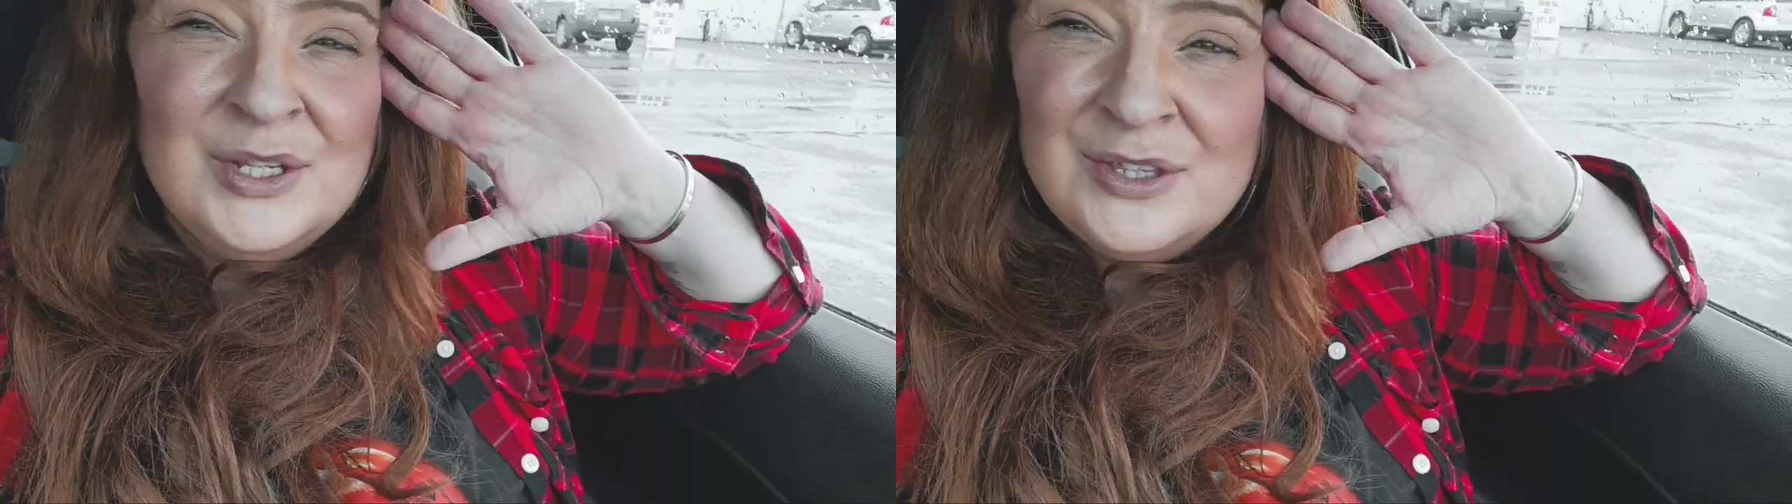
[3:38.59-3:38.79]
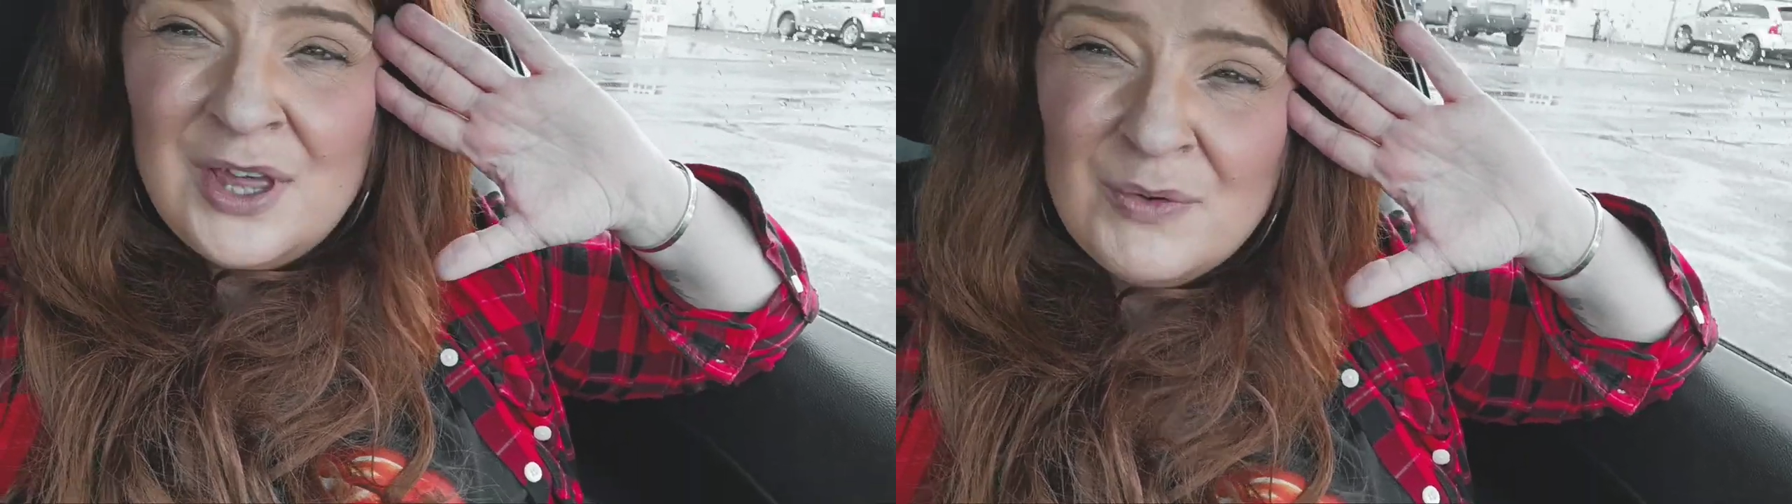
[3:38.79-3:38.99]

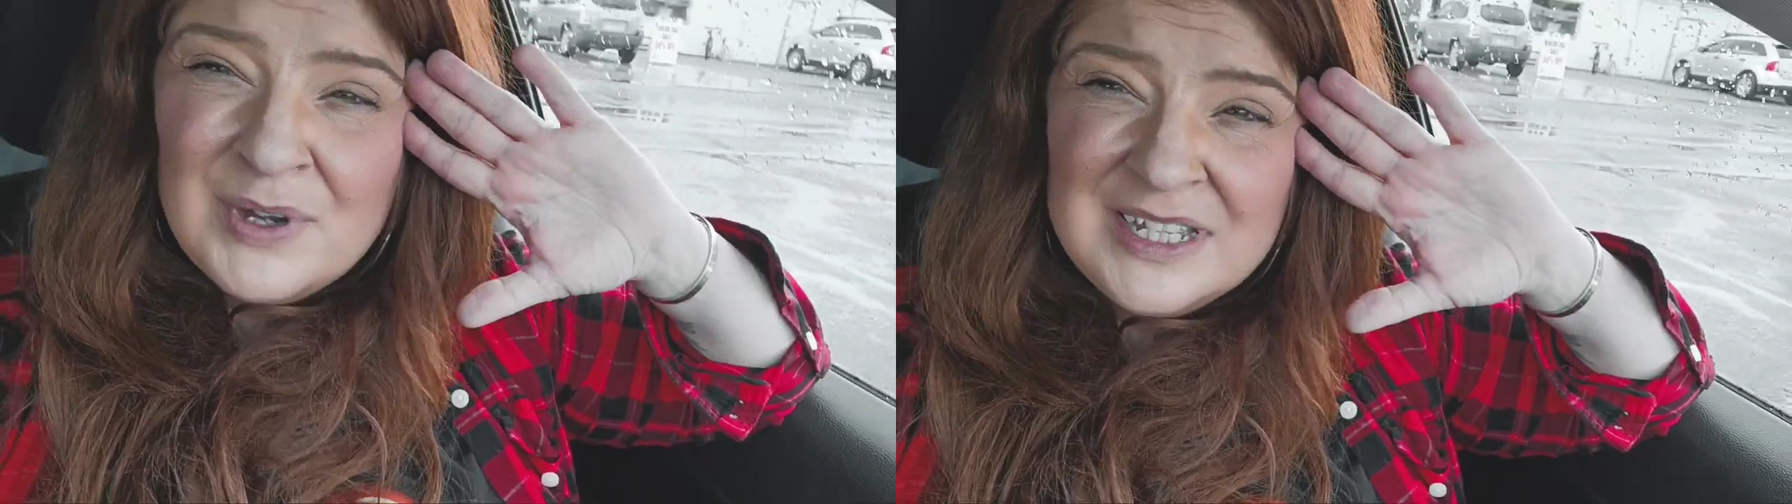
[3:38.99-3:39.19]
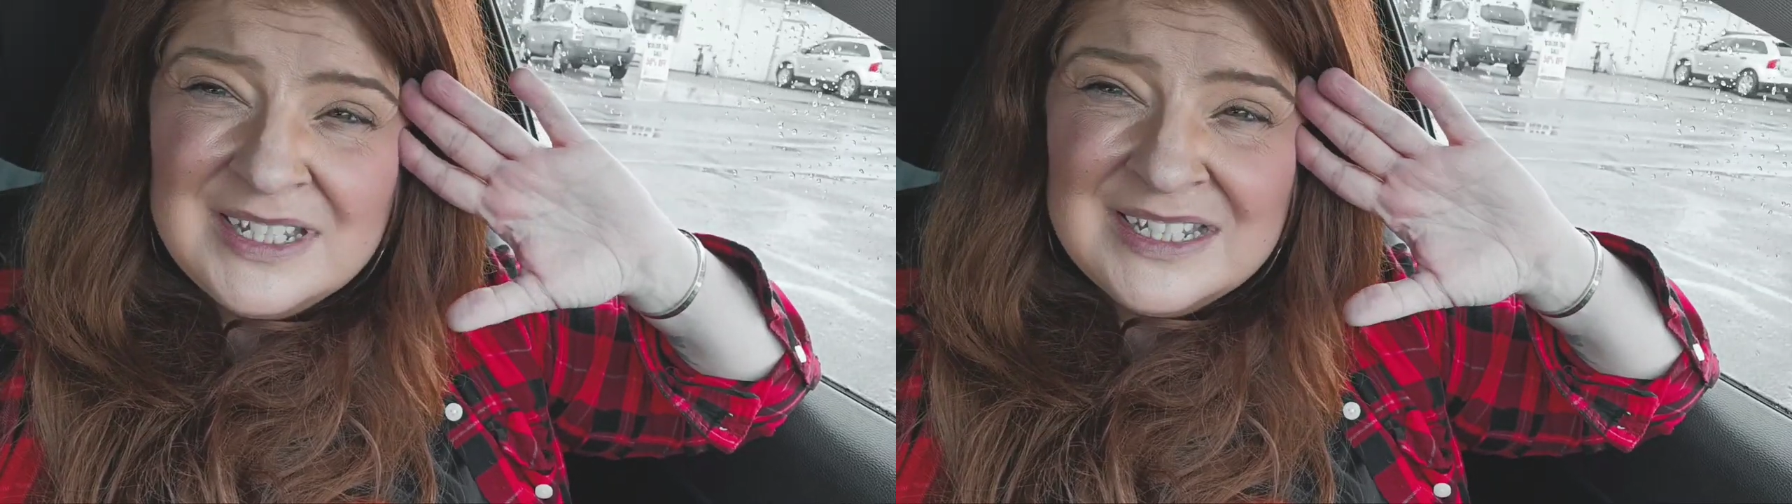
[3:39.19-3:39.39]
So that
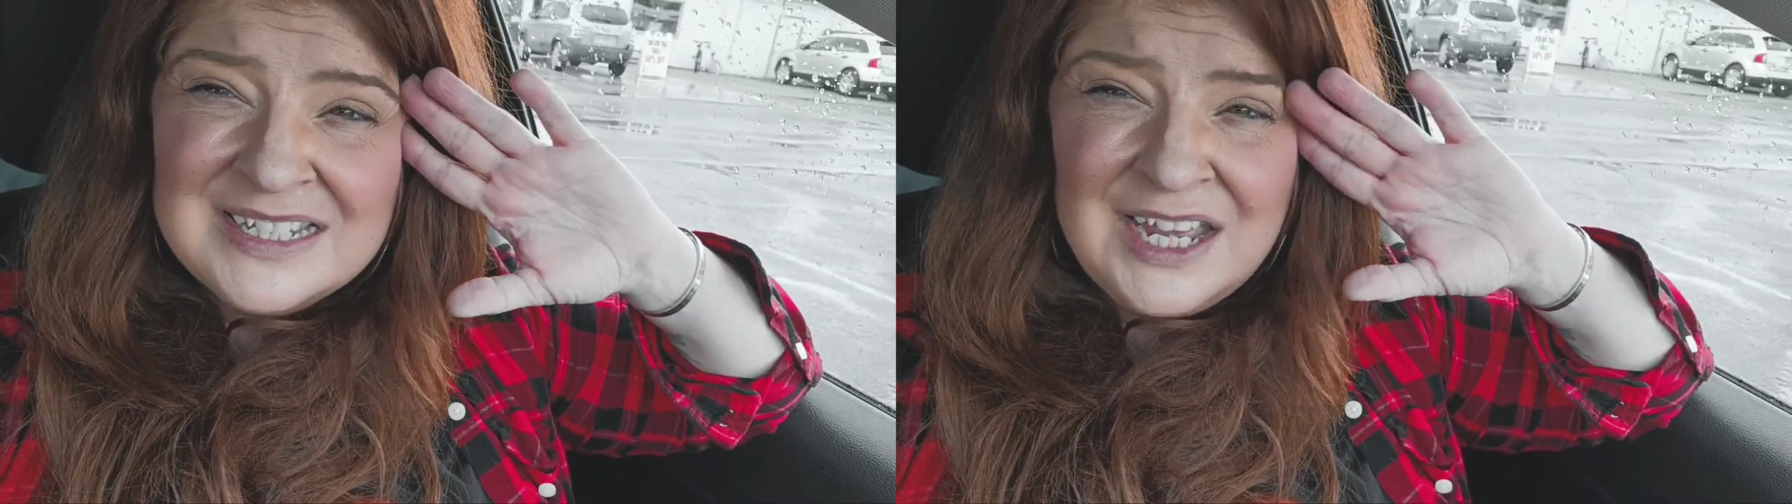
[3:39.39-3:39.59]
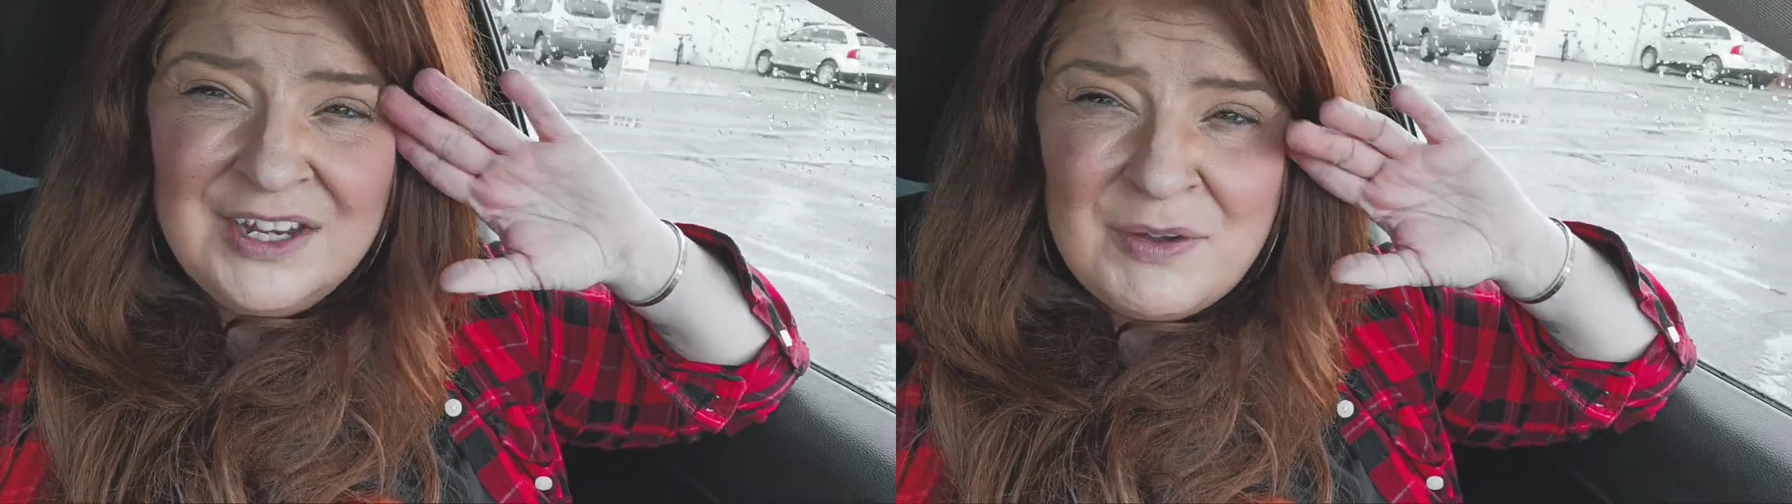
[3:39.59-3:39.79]
was
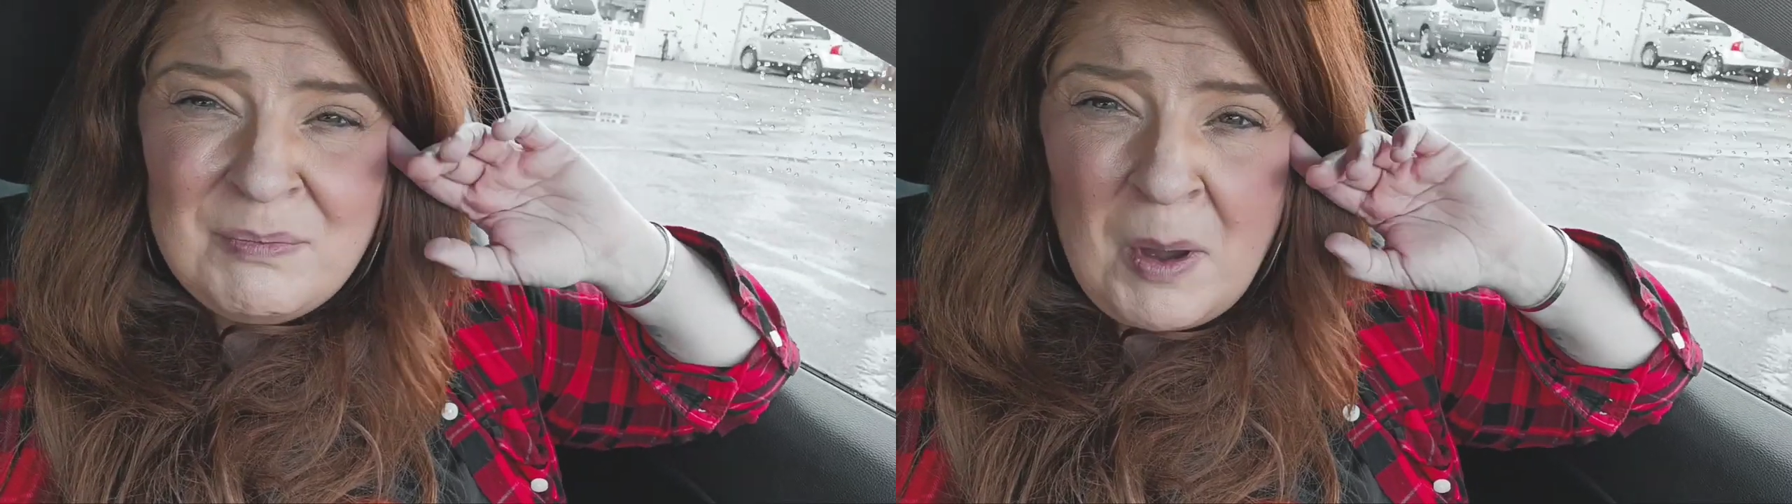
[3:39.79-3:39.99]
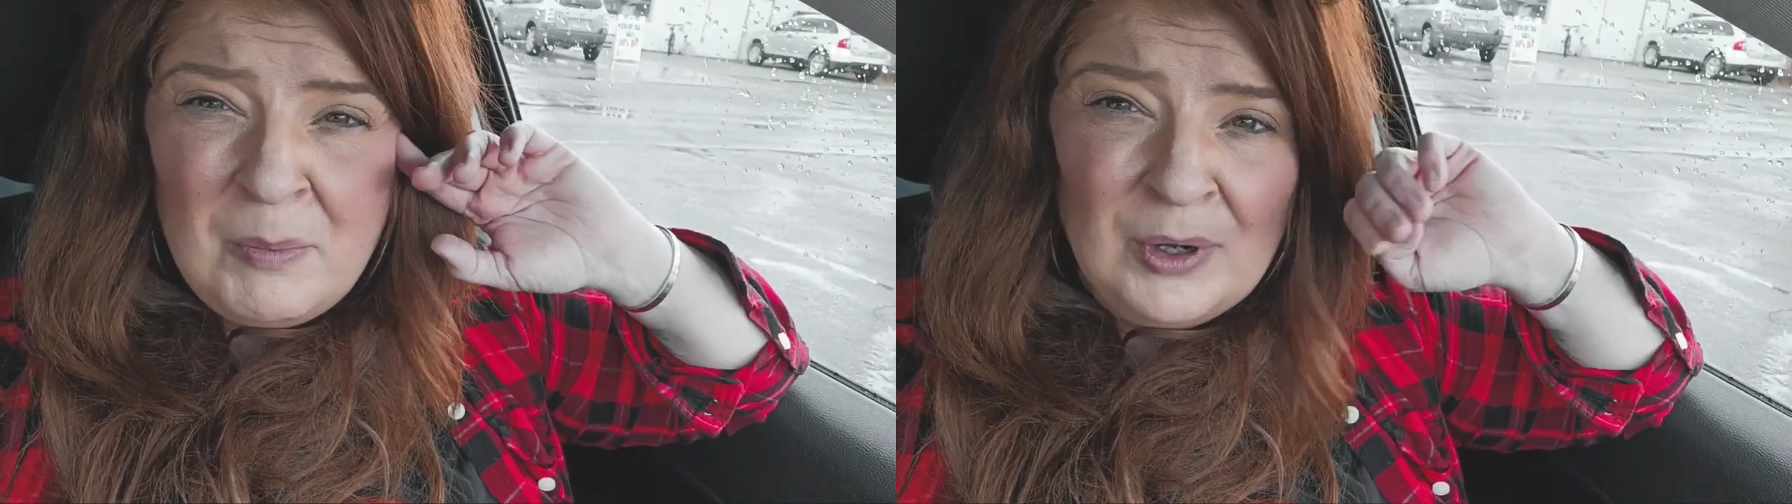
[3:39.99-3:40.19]
kind of a
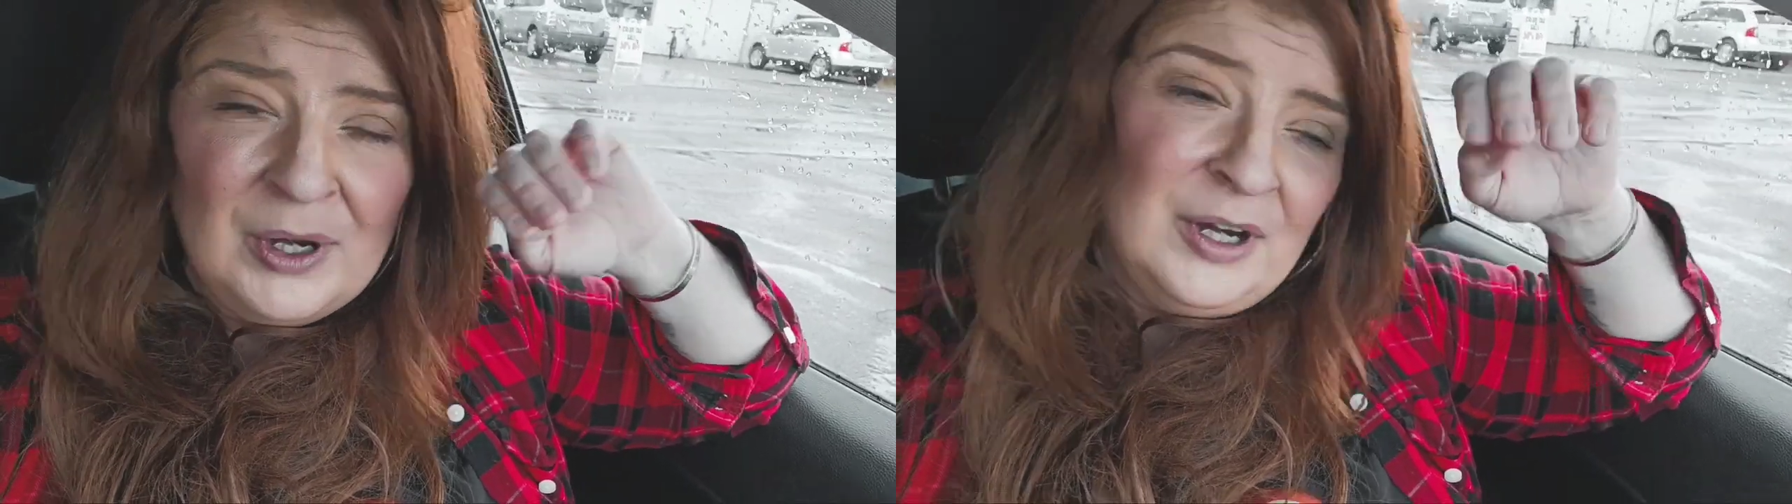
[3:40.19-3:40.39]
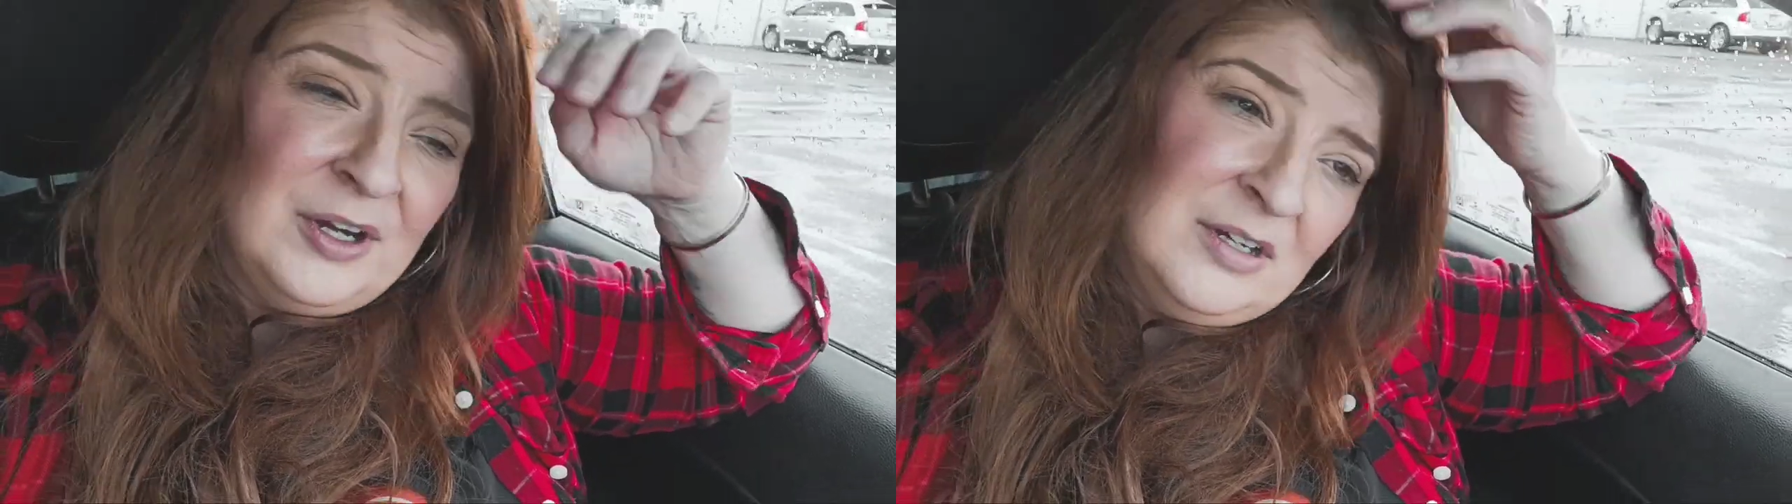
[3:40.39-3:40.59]
bummer.